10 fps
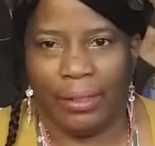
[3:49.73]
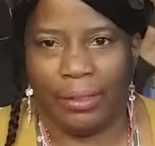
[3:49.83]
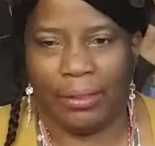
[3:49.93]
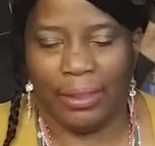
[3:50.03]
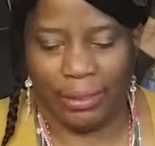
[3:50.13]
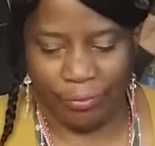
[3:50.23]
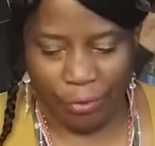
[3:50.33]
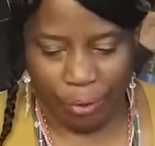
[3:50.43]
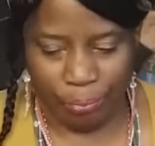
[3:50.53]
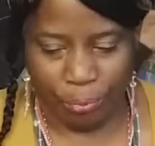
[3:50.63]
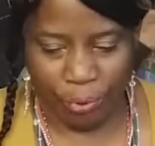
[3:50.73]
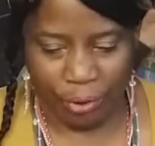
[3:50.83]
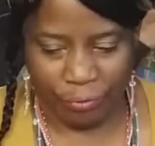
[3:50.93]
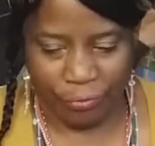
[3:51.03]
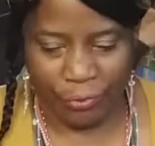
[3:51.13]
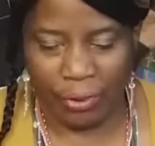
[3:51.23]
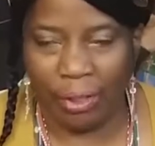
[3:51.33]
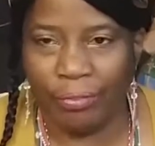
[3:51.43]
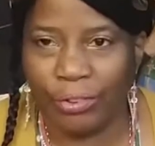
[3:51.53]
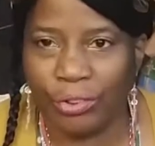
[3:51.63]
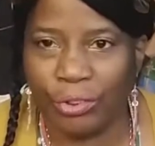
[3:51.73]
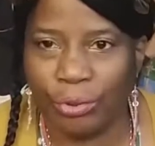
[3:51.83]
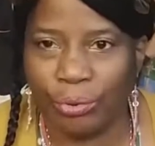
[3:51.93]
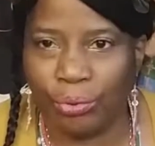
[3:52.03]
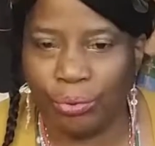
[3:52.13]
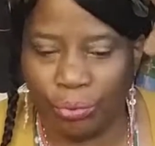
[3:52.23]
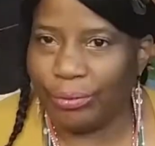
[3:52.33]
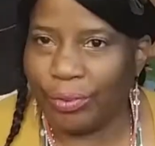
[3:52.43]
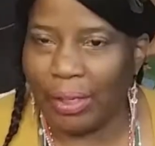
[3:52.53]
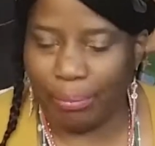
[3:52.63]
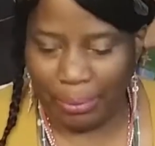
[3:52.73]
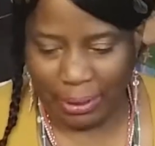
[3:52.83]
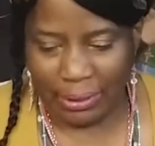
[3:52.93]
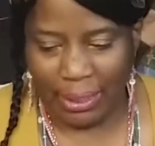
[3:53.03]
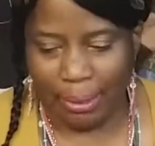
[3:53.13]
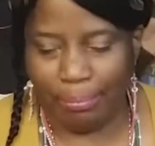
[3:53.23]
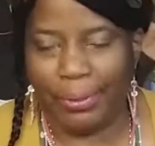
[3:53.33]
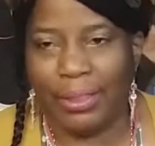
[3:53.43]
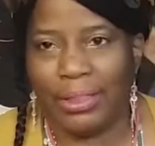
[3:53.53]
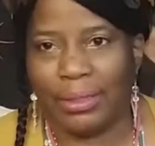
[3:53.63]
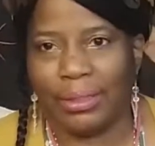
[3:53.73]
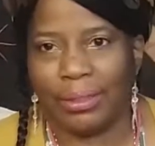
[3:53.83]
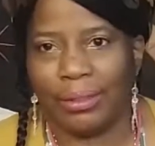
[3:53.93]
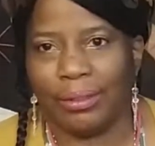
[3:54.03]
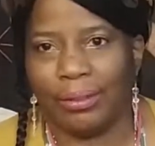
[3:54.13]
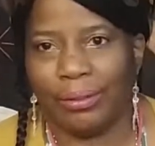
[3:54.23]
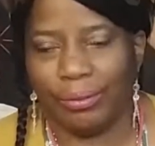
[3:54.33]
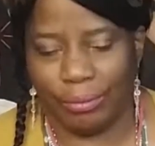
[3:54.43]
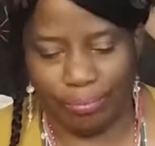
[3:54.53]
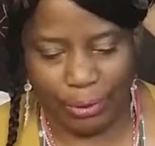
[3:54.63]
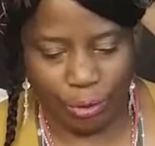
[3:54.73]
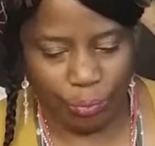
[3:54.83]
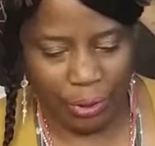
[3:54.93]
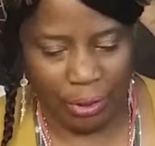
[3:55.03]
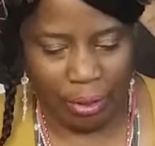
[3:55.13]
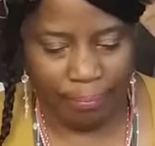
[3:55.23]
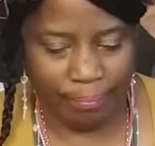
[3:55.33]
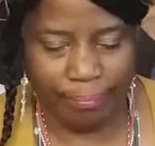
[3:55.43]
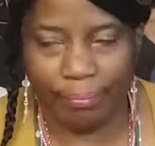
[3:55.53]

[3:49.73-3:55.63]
Uh, that's very important for lovers to try to maintain peace between them.